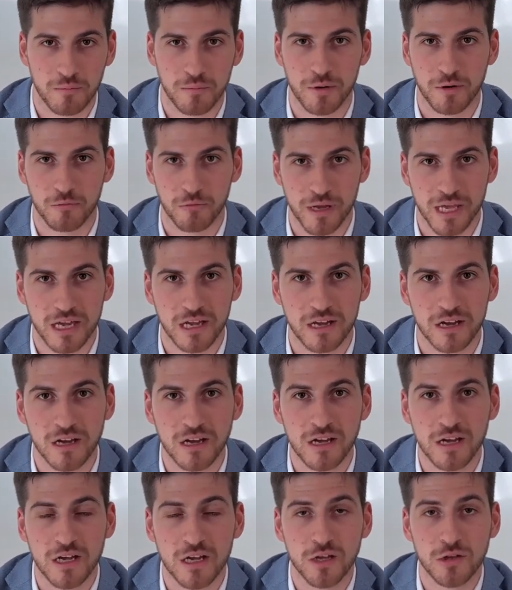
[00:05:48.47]
per week
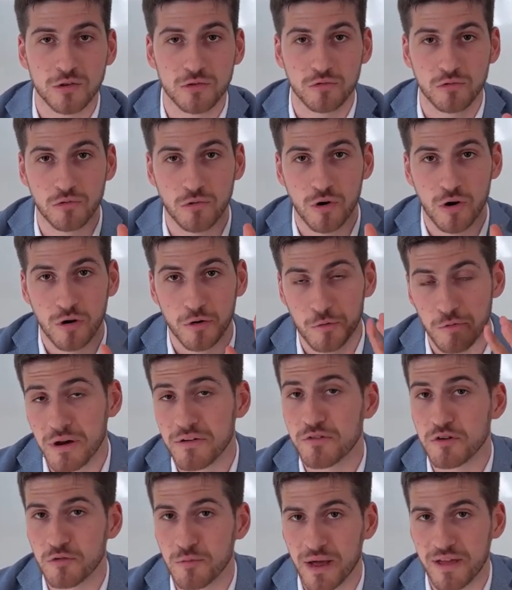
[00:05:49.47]
to
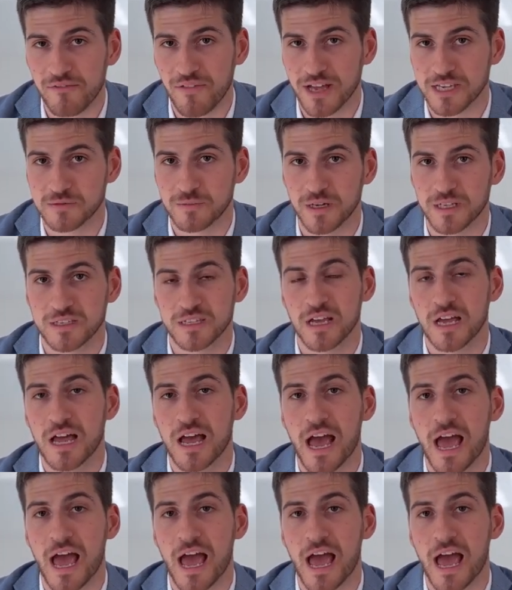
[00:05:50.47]
review my investments